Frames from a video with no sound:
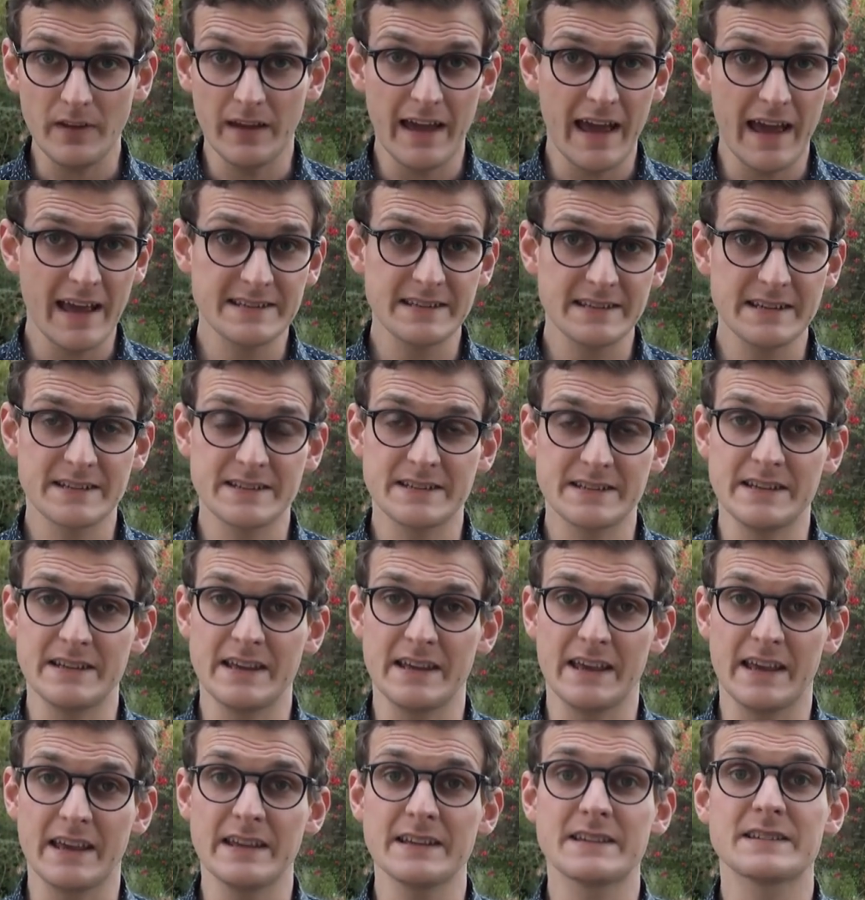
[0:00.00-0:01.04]
SEC
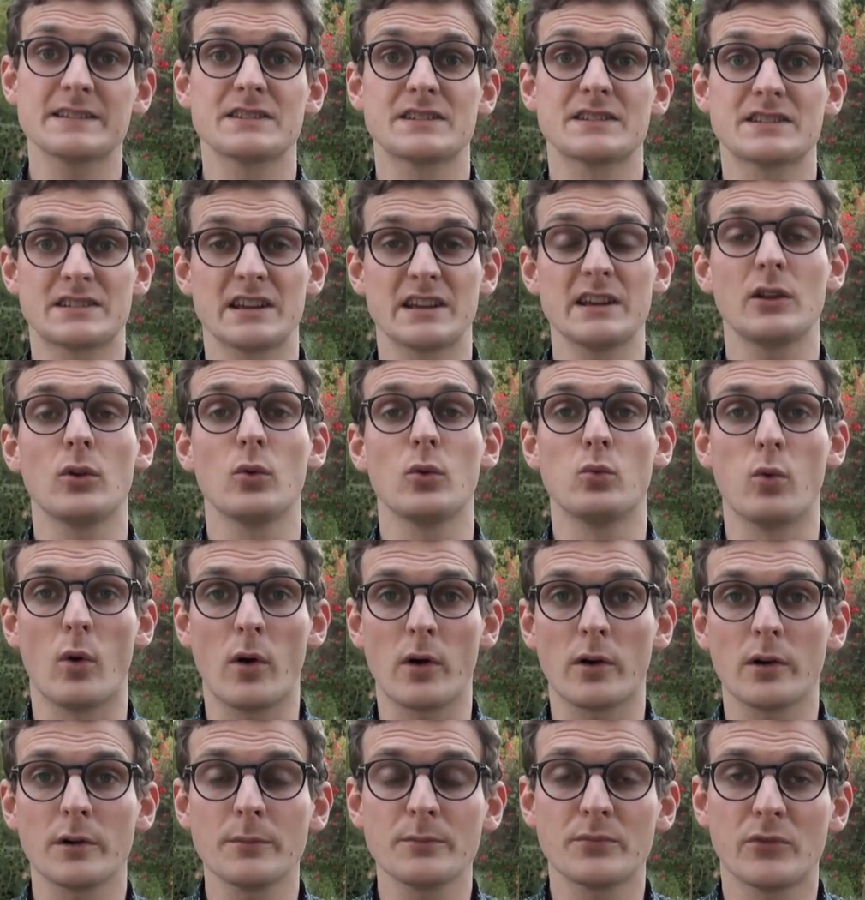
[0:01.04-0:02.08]
is still
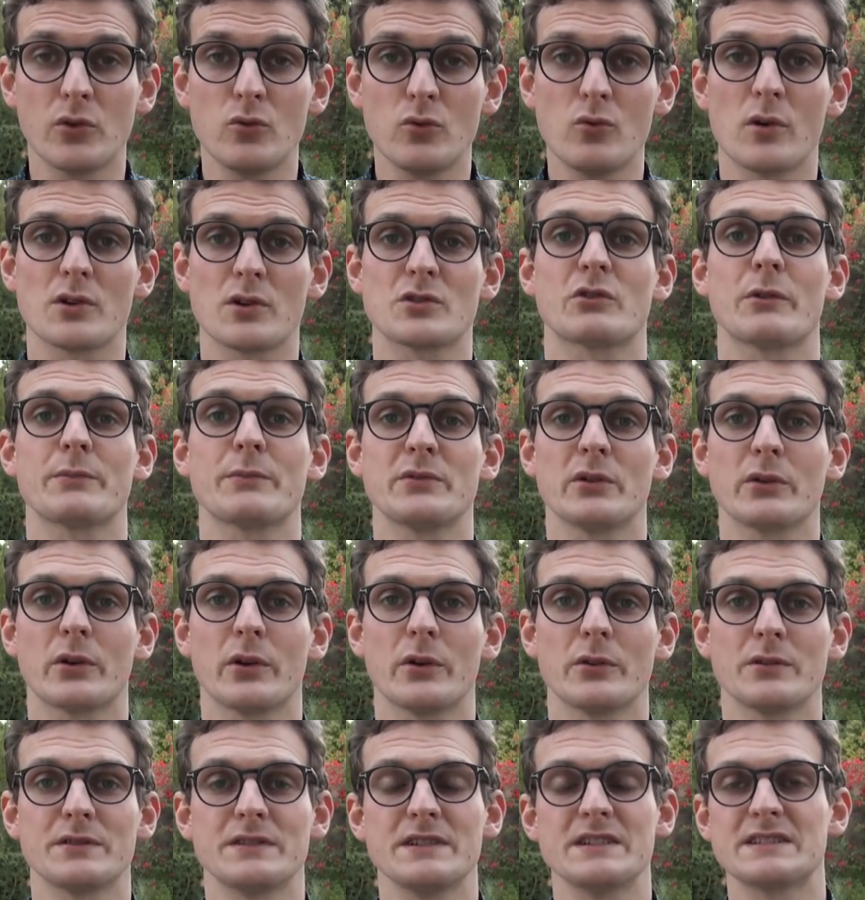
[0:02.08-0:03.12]
warm towards
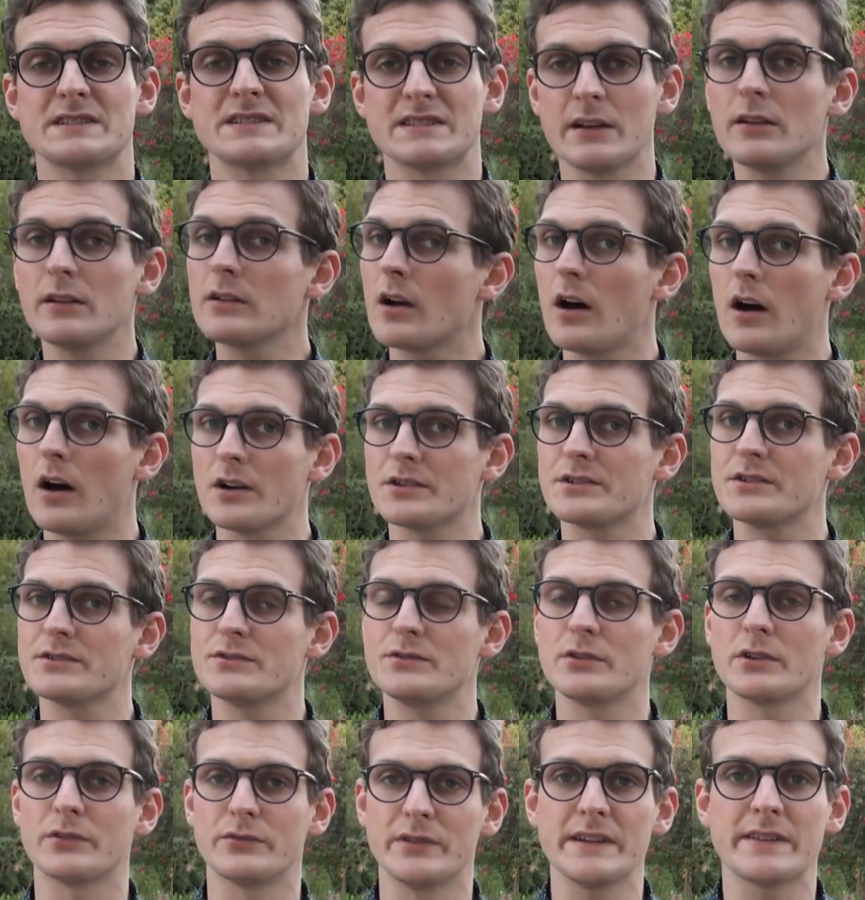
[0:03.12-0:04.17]
cryptocurrencies, still cautious.
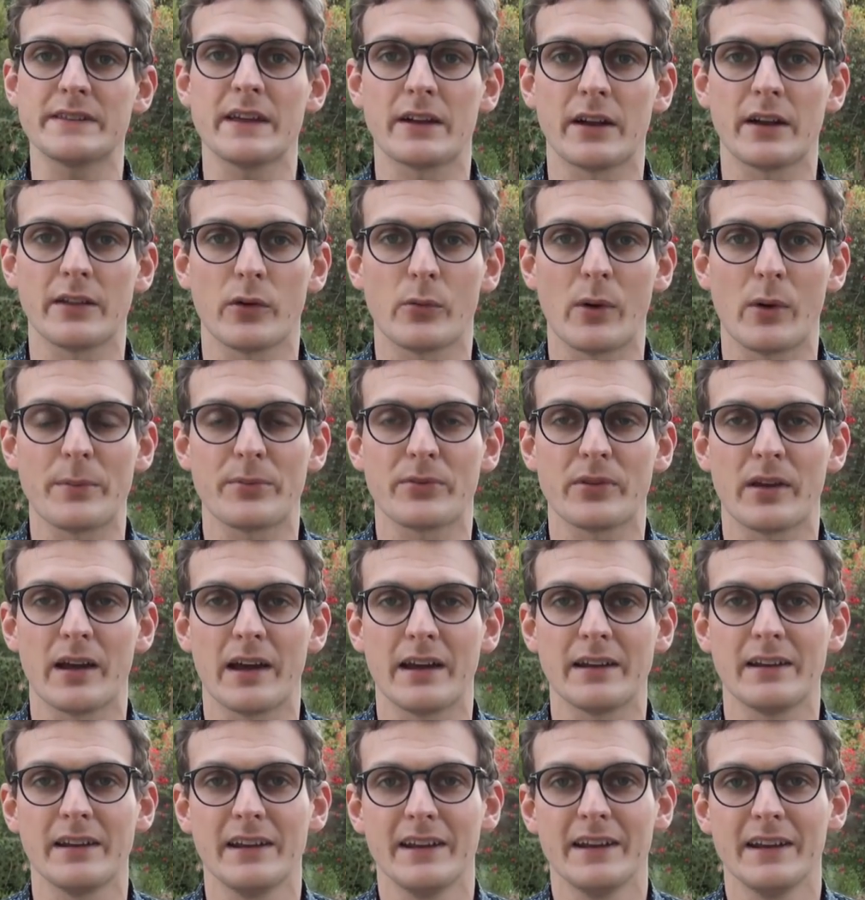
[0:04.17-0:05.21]
You can read that on their
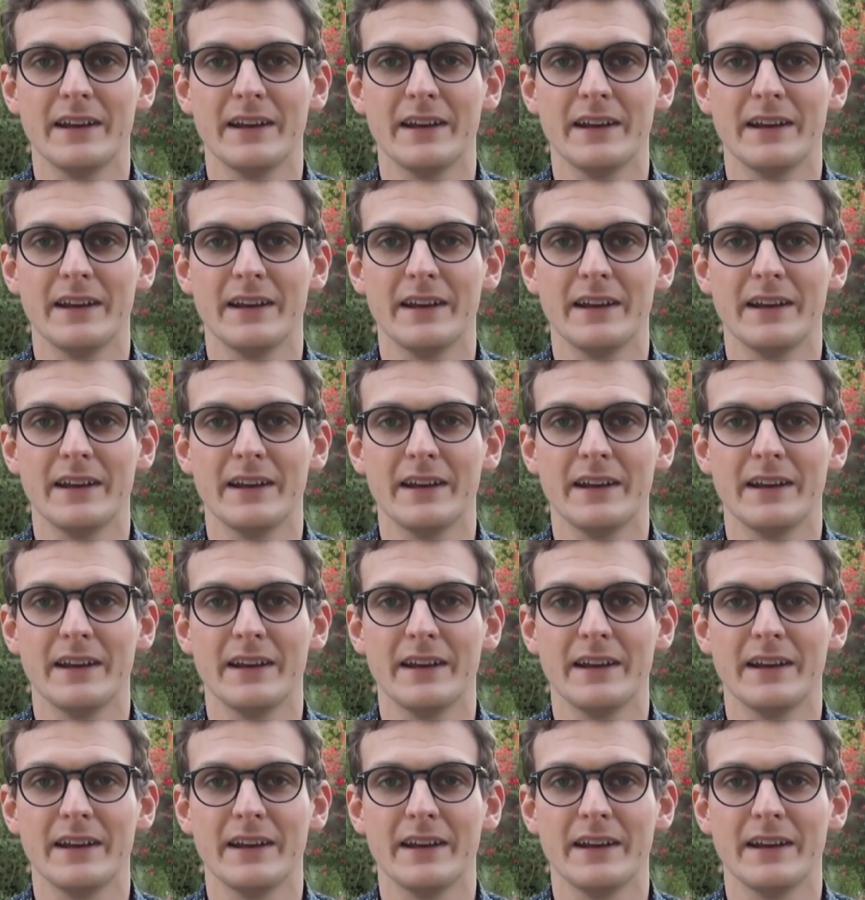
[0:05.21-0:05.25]
website.